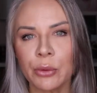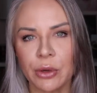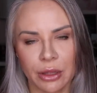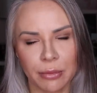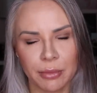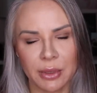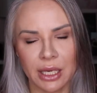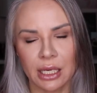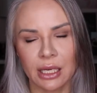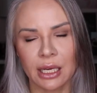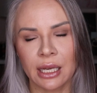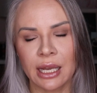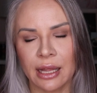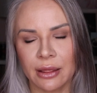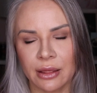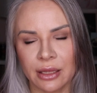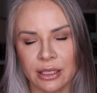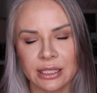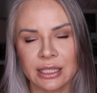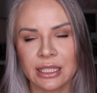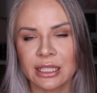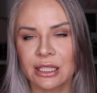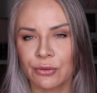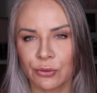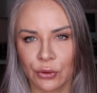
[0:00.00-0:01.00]
with me, again,
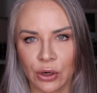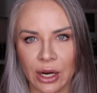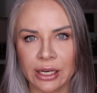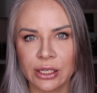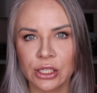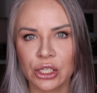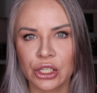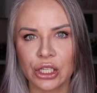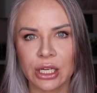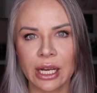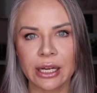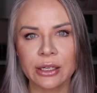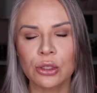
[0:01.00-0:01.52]
this is French.